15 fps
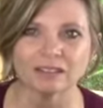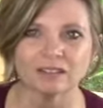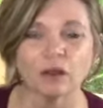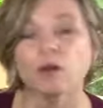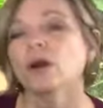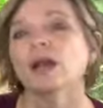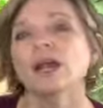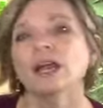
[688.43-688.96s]

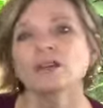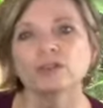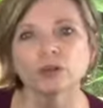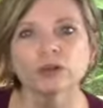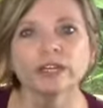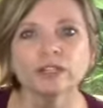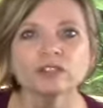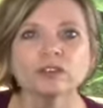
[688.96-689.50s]
So if
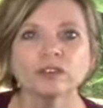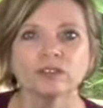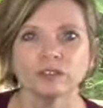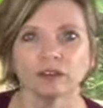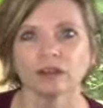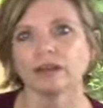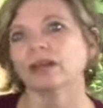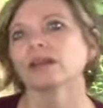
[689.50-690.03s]
you're
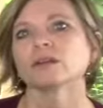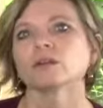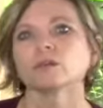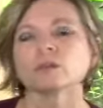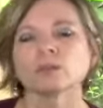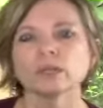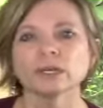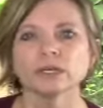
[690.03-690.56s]
interested in
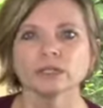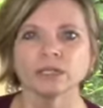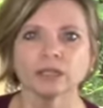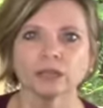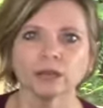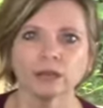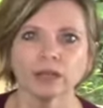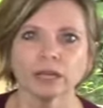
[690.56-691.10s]
really
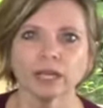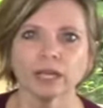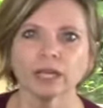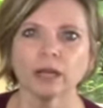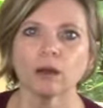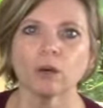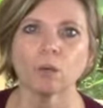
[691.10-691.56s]
learning